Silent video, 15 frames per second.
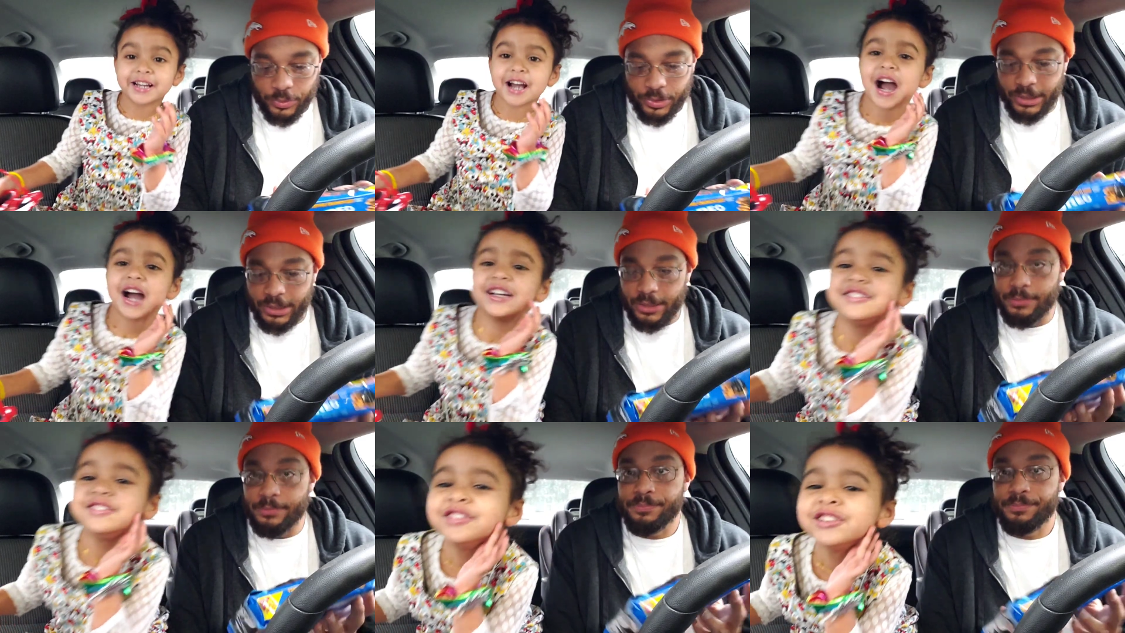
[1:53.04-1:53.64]

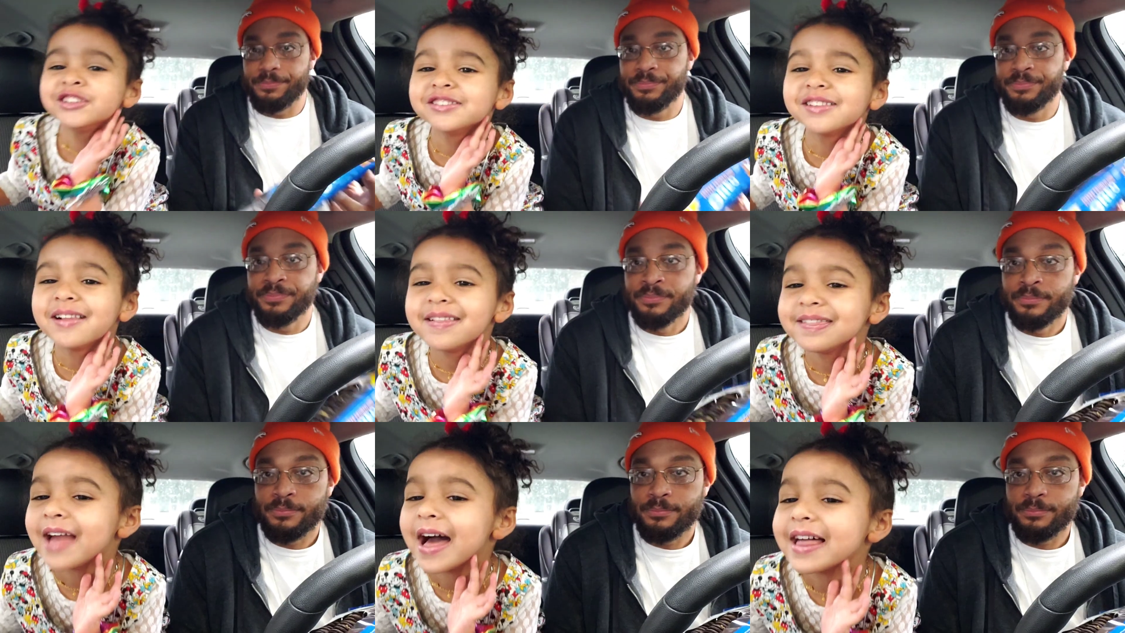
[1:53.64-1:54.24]
Speaker 1: I did
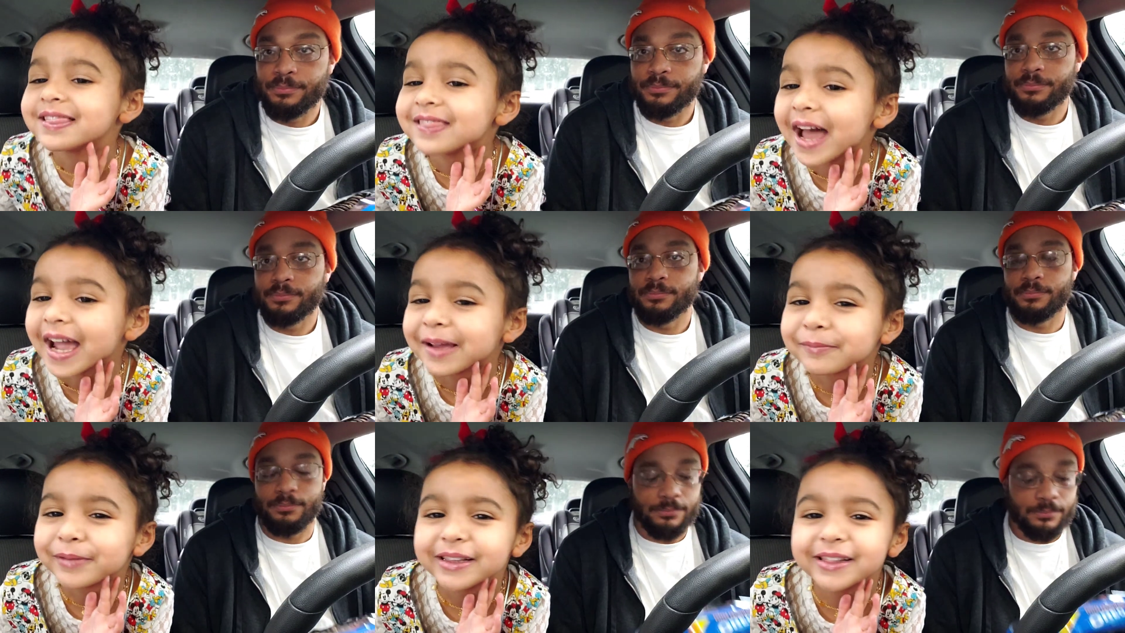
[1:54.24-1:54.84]

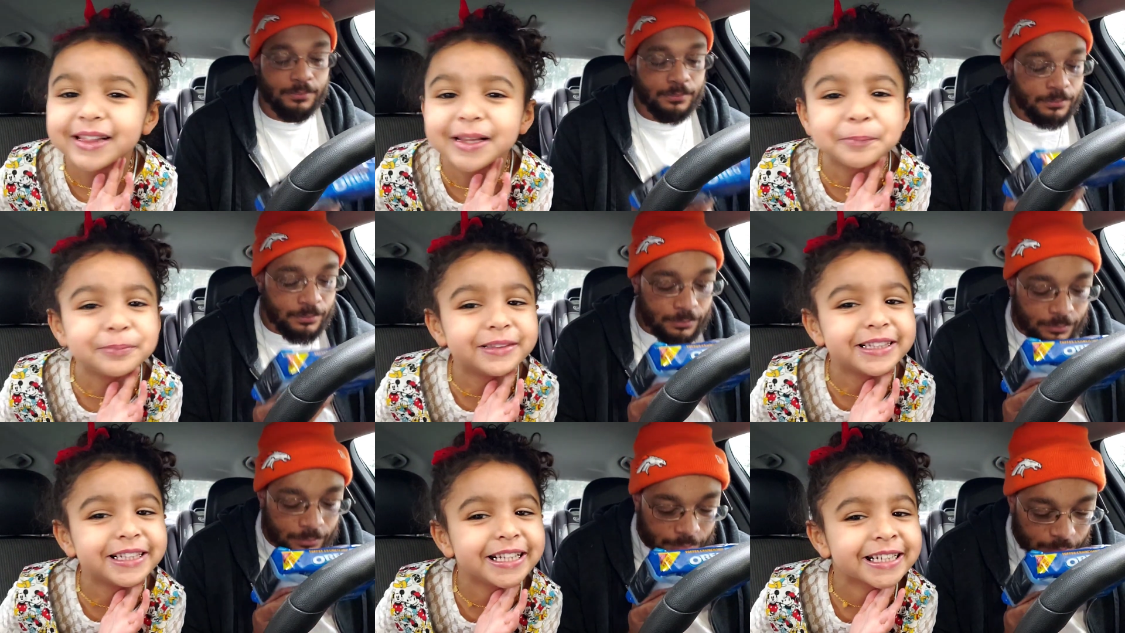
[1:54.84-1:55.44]
like my
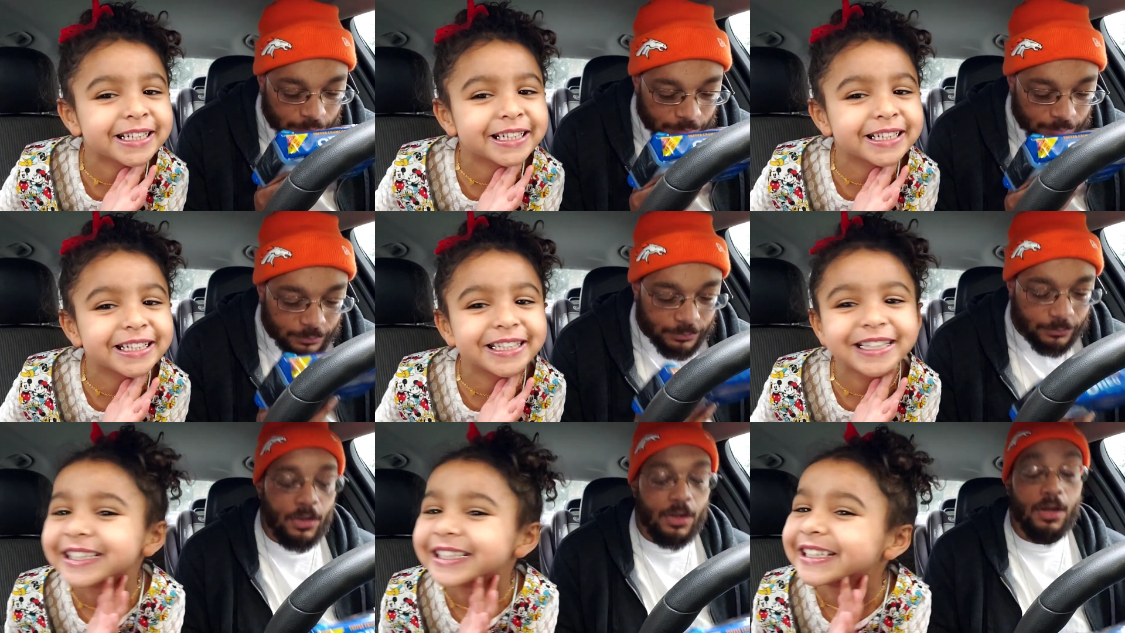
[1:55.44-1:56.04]
lipstick.
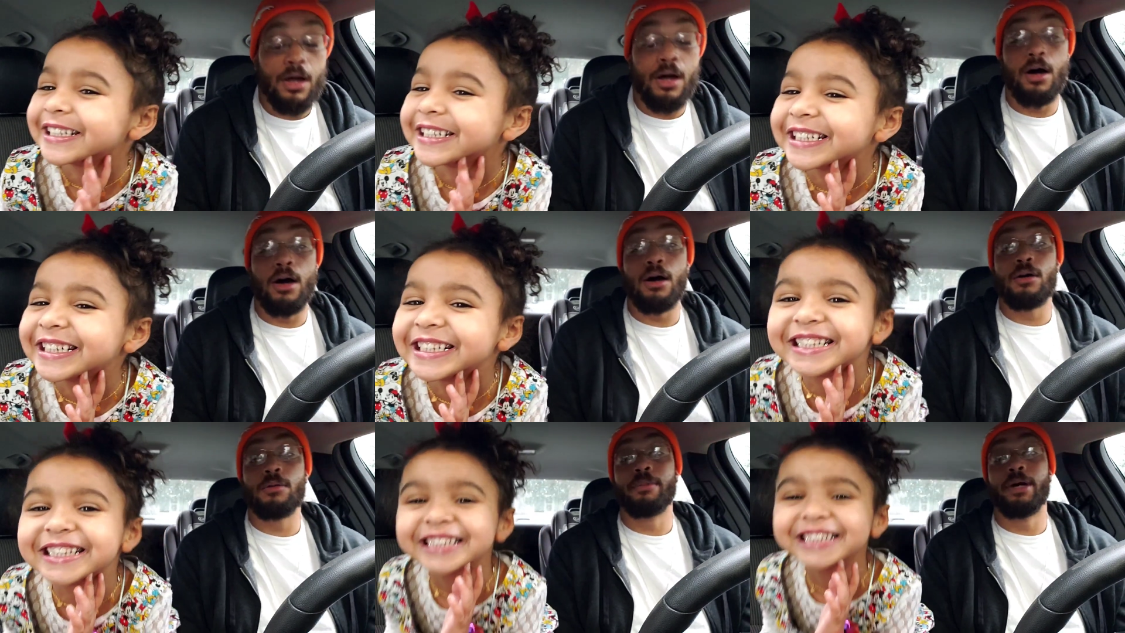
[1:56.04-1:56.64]

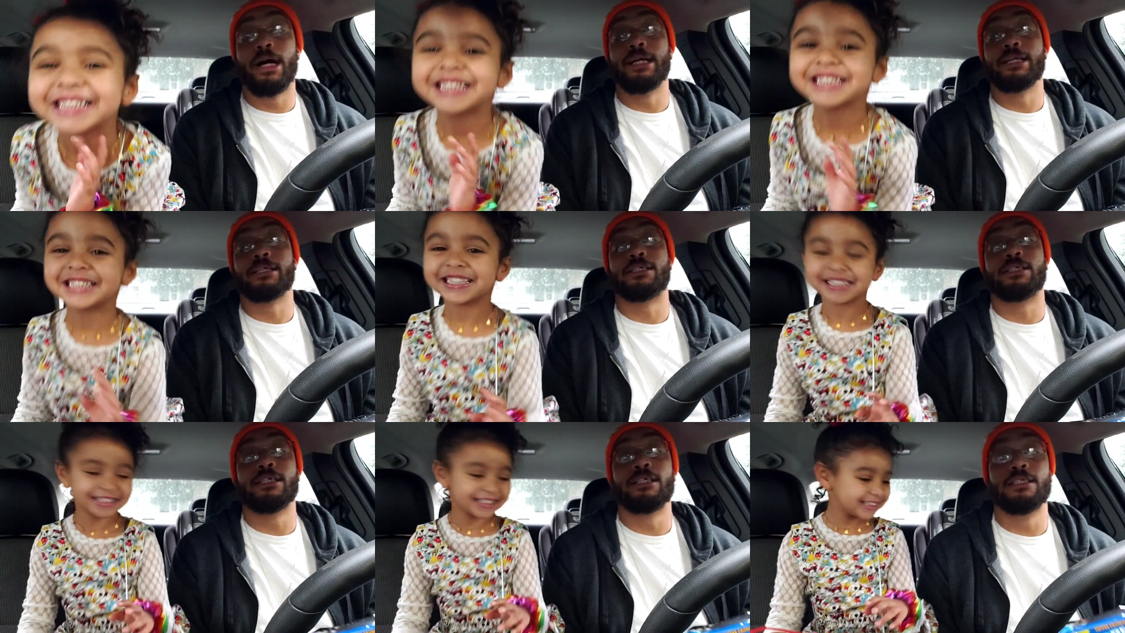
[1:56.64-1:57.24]
Speaker 2: Oh, my
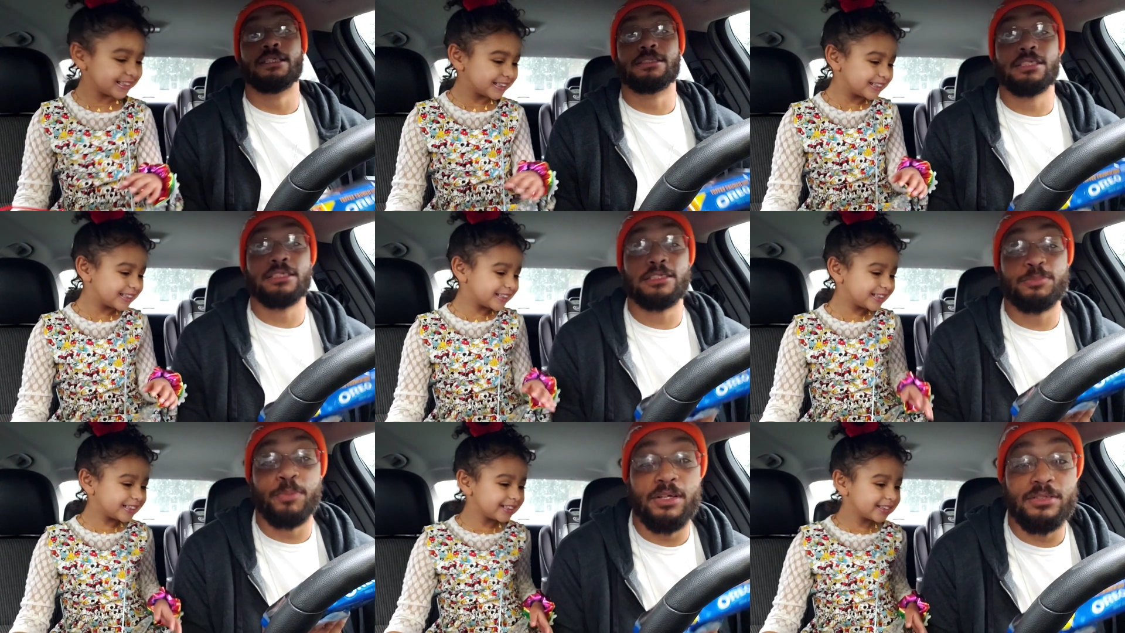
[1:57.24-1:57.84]
goodness.
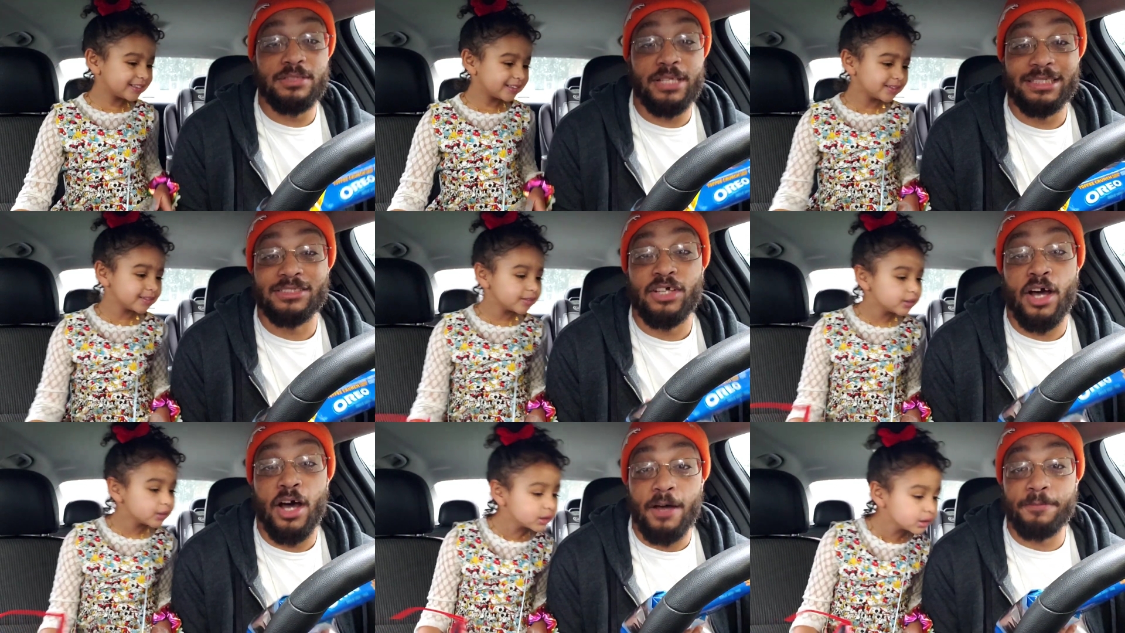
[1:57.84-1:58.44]
This smells like
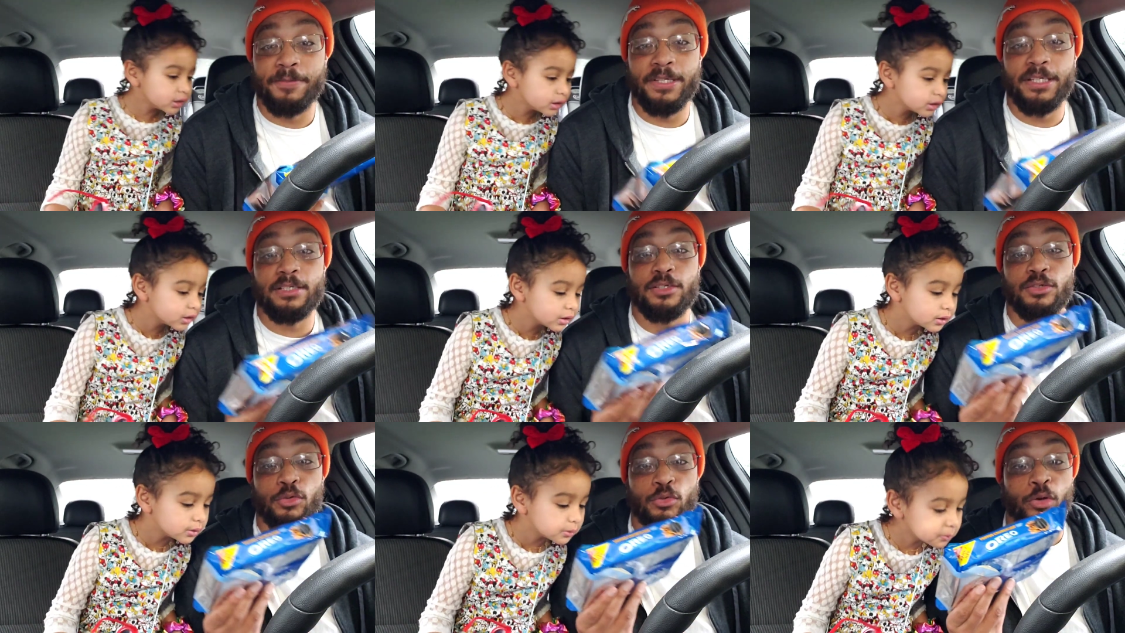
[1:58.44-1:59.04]
toffee
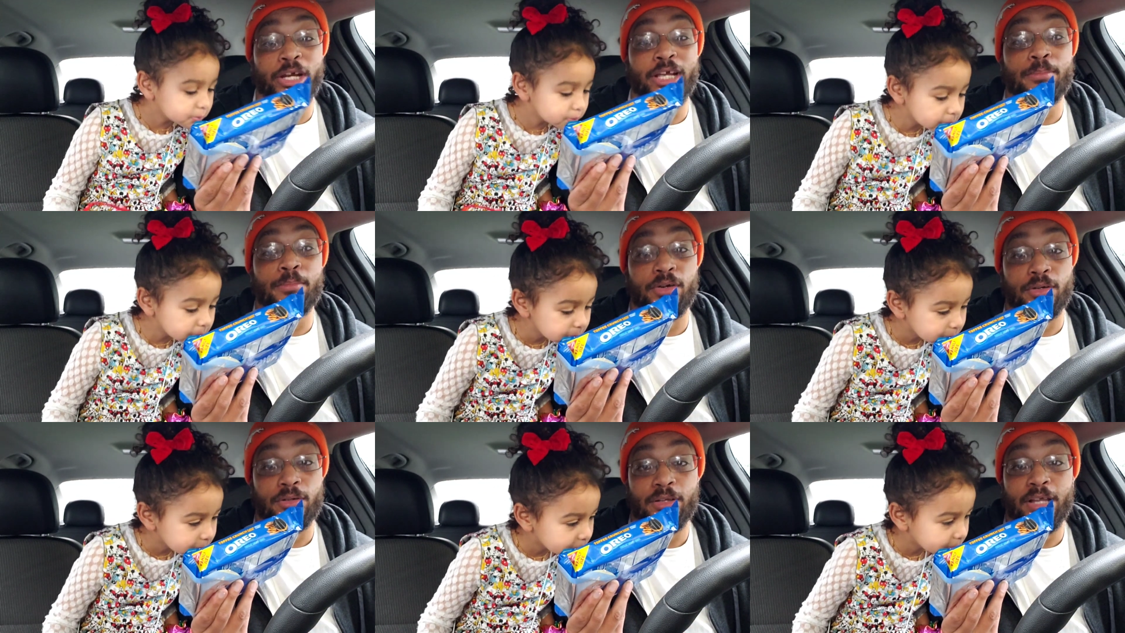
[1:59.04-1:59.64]

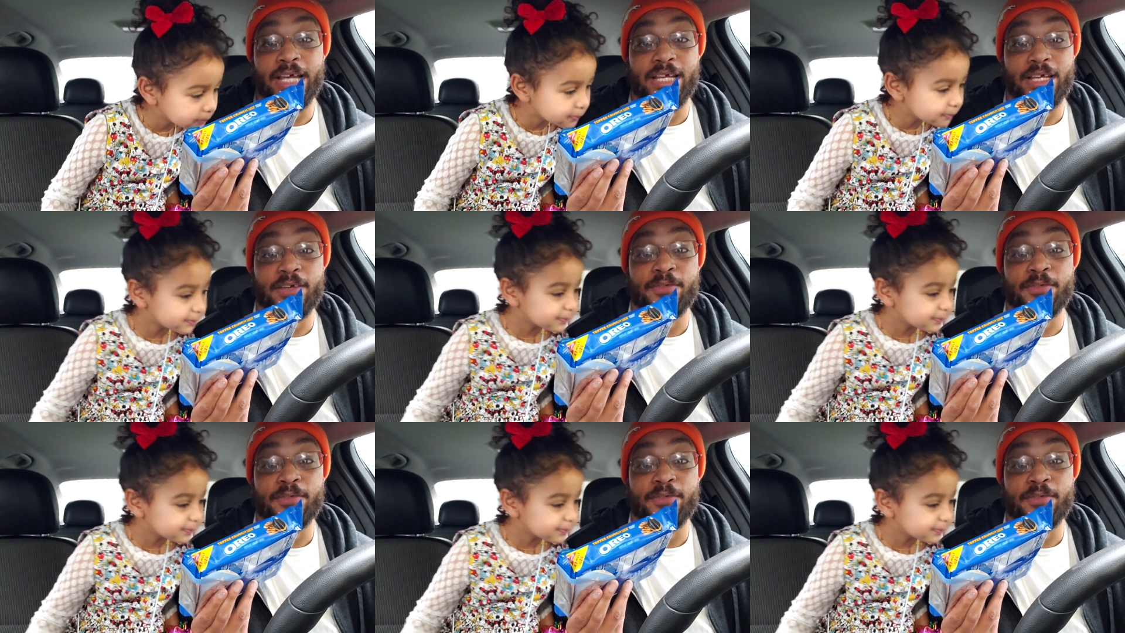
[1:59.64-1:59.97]
creamer. Like,